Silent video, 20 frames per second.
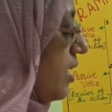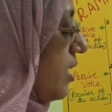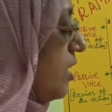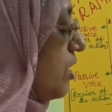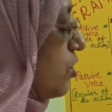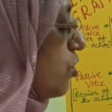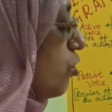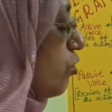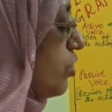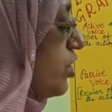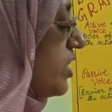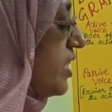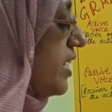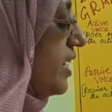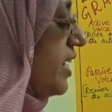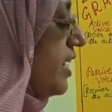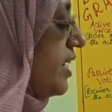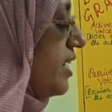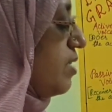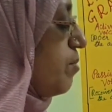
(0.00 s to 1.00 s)
So
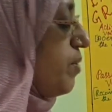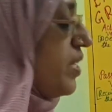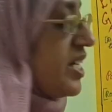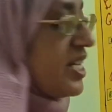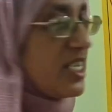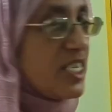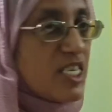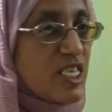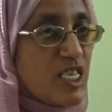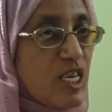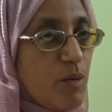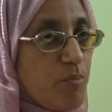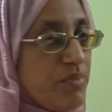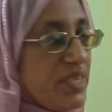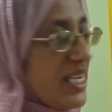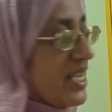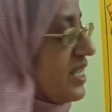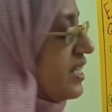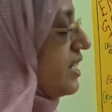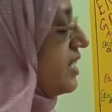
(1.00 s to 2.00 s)
she being the
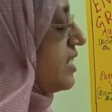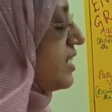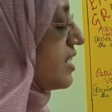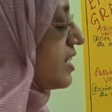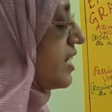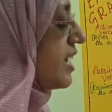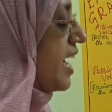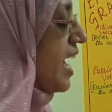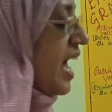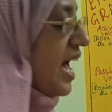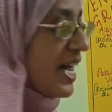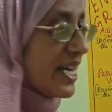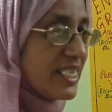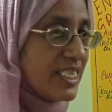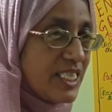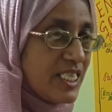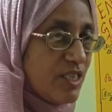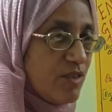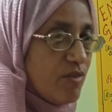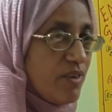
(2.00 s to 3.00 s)
subject is in the
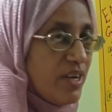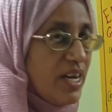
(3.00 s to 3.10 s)
active